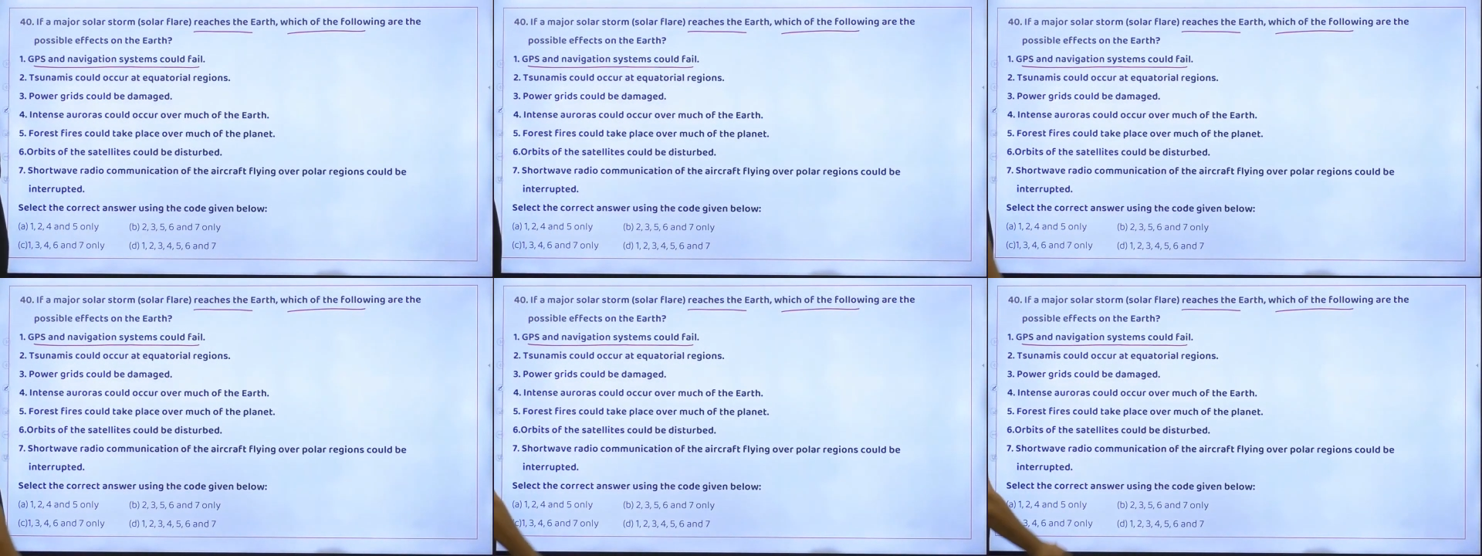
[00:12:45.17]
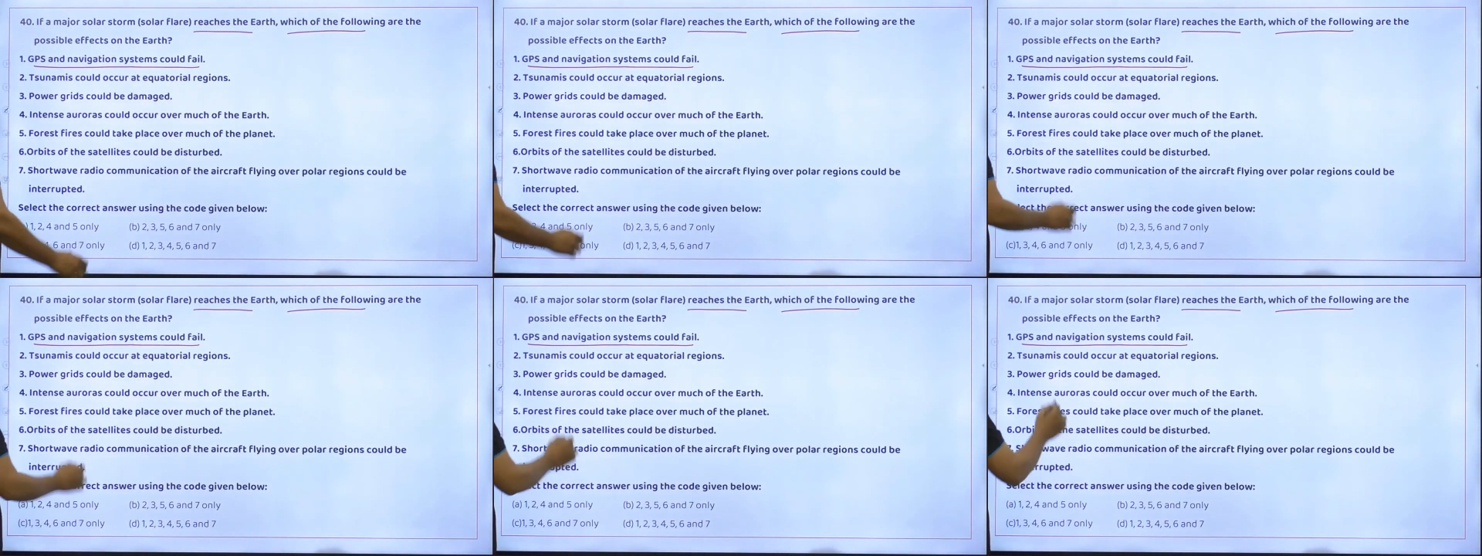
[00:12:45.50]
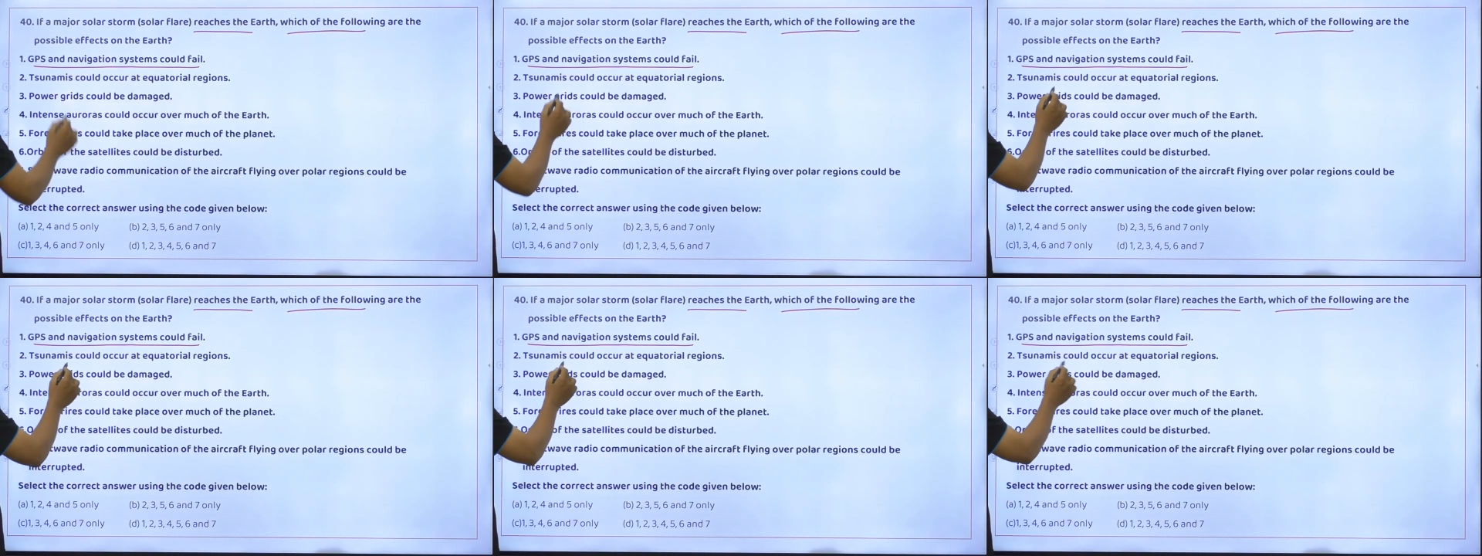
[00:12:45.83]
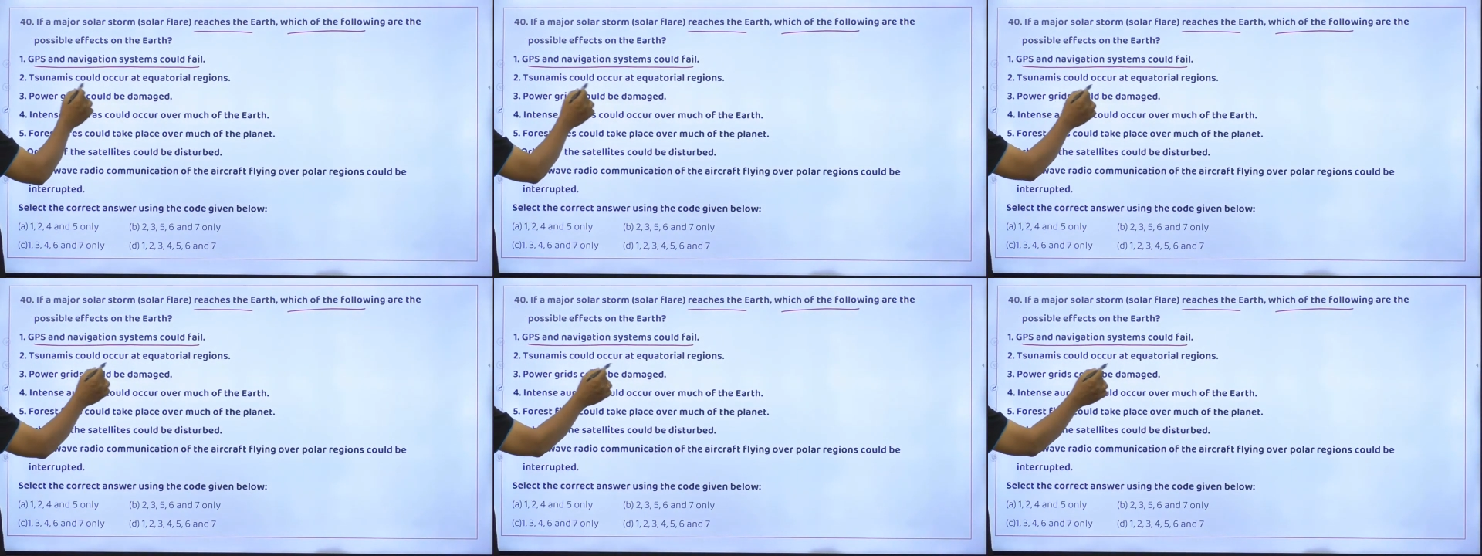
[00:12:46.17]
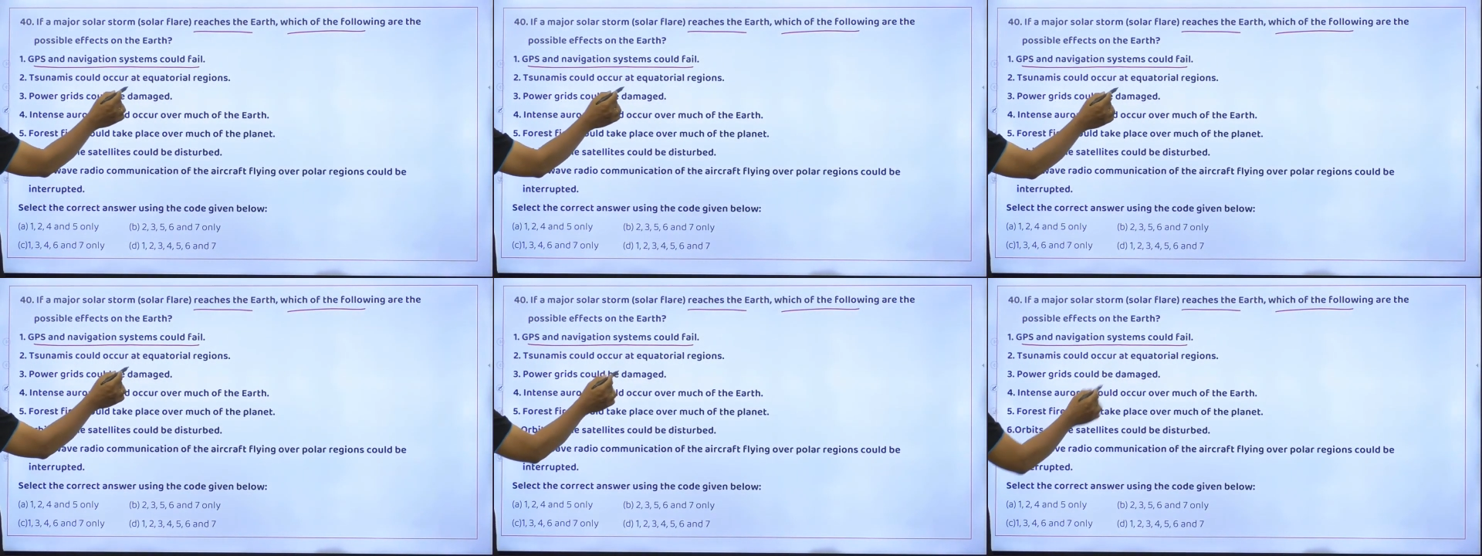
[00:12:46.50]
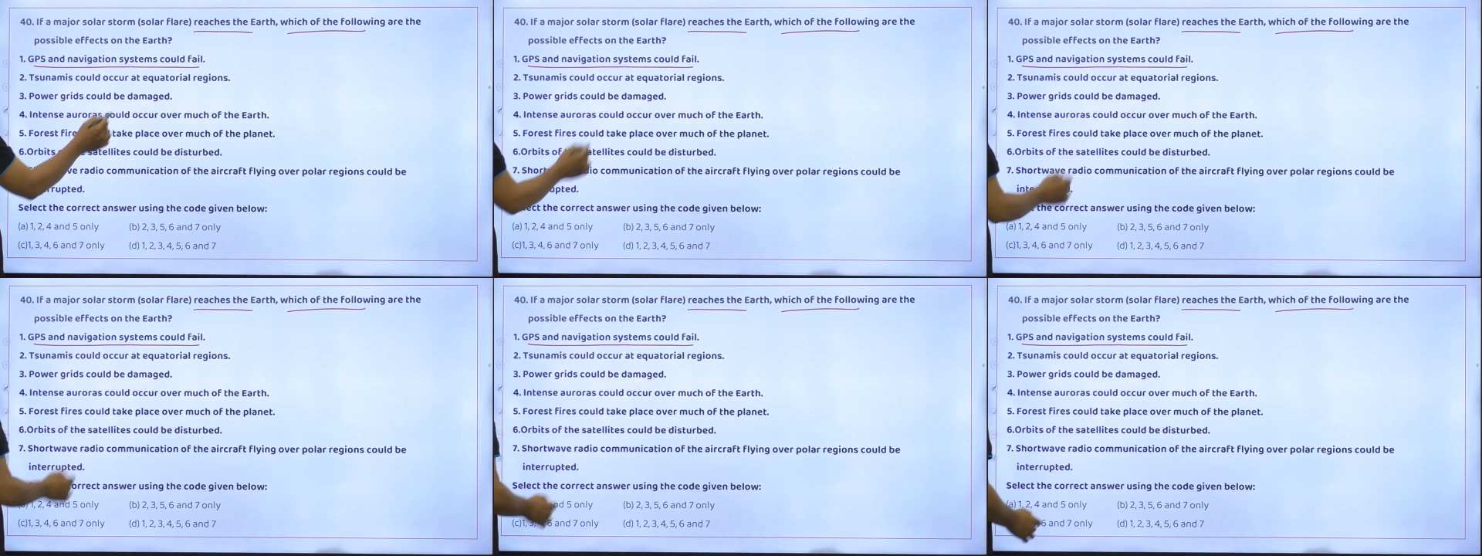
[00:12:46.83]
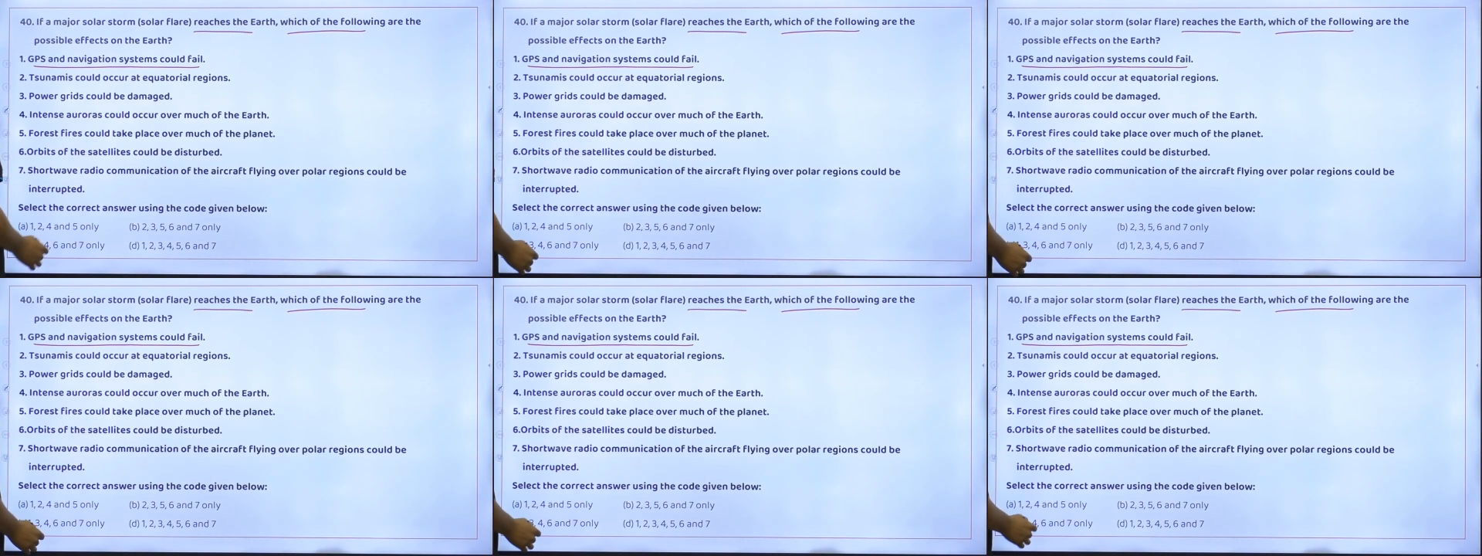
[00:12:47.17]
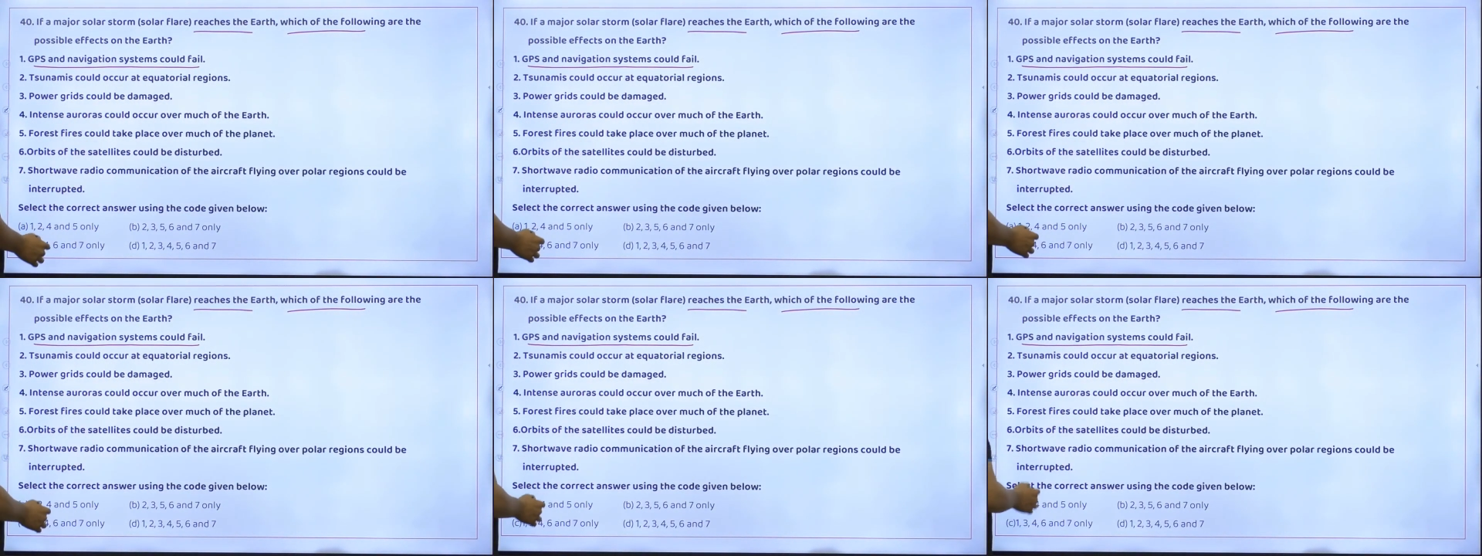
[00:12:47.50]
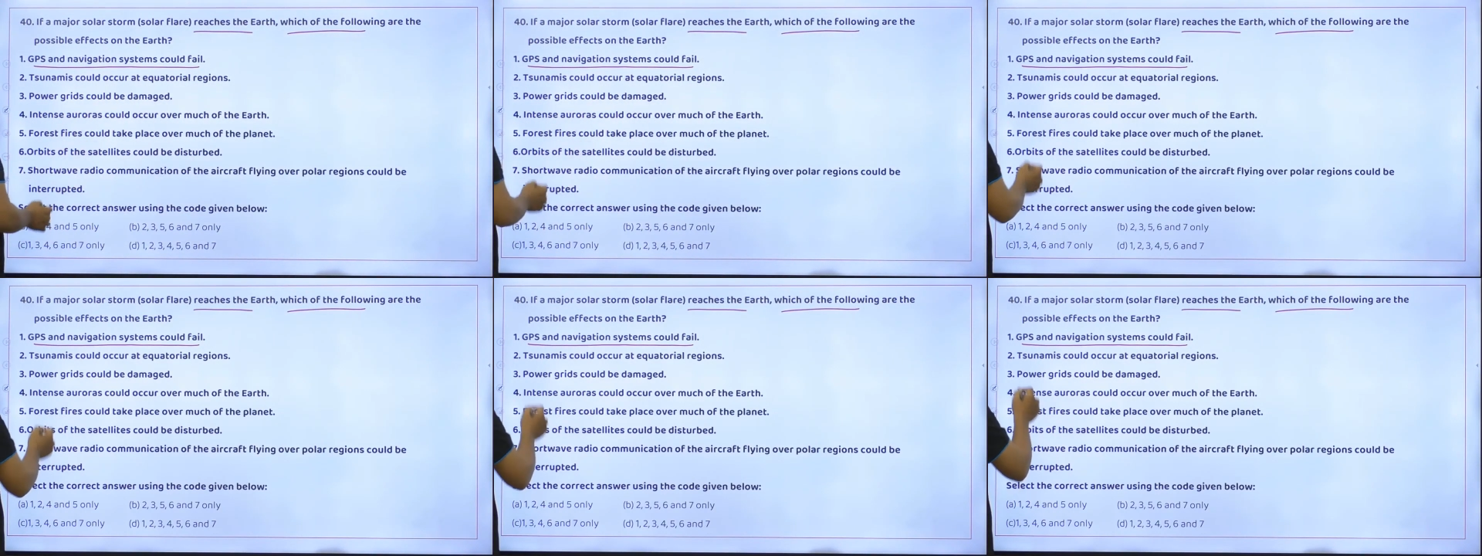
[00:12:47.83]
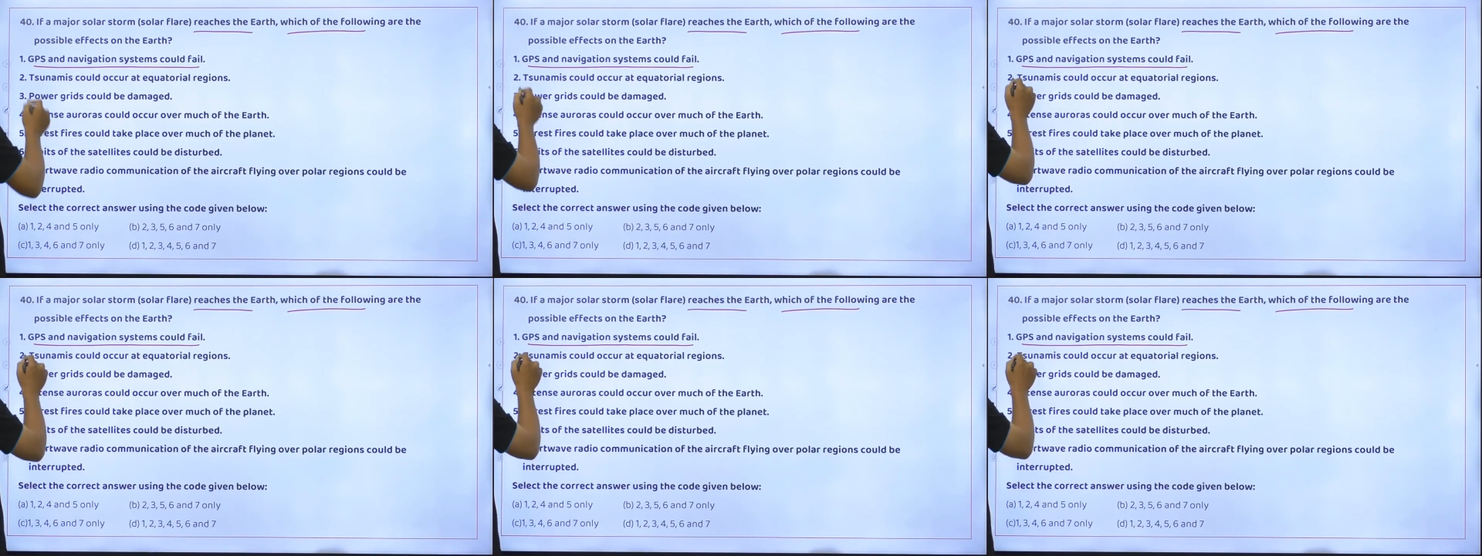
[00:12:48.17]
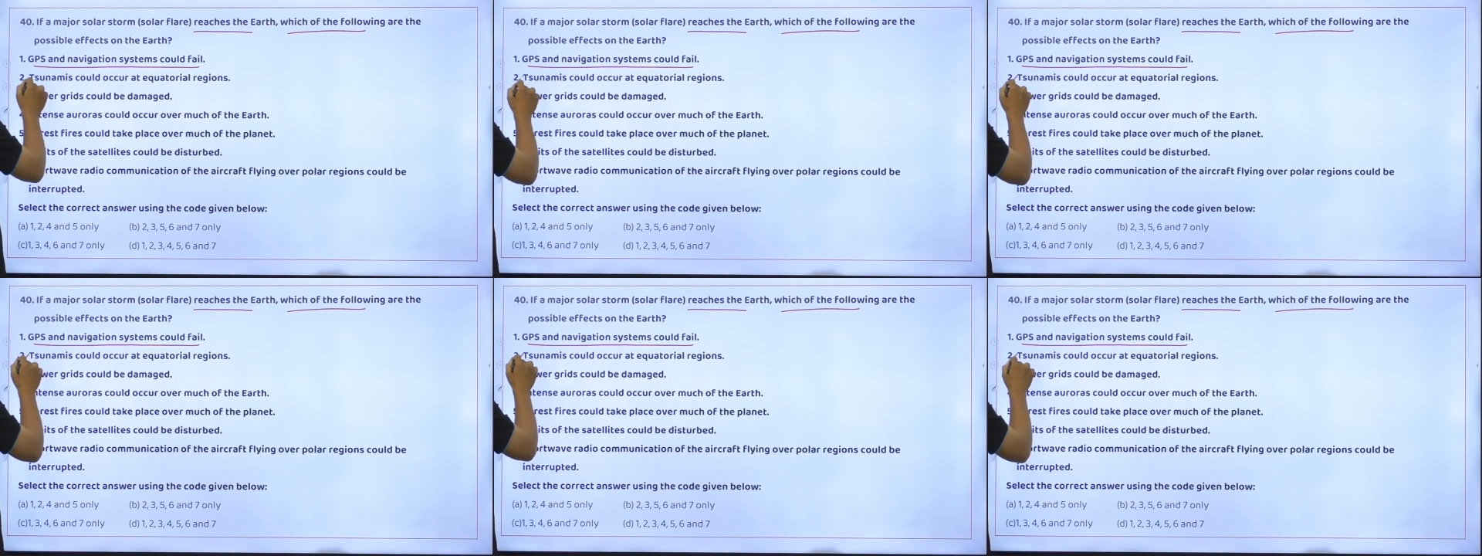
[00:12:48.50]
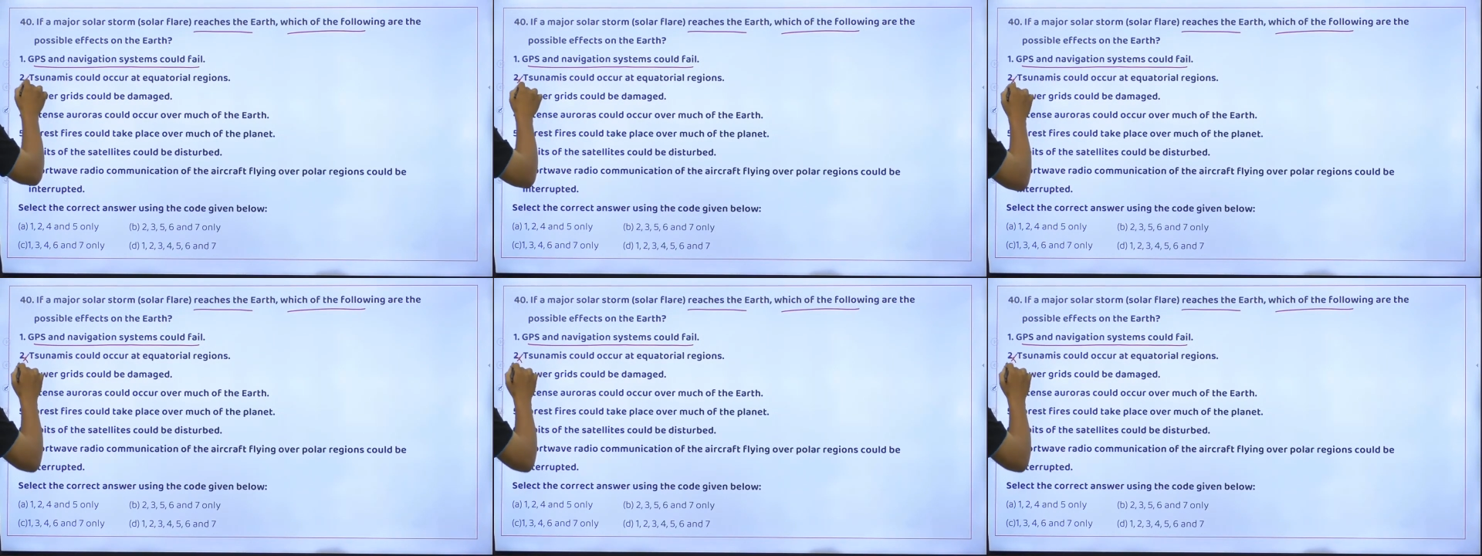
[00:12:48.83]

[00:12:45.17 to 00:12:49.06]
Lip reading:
(no speaker visible)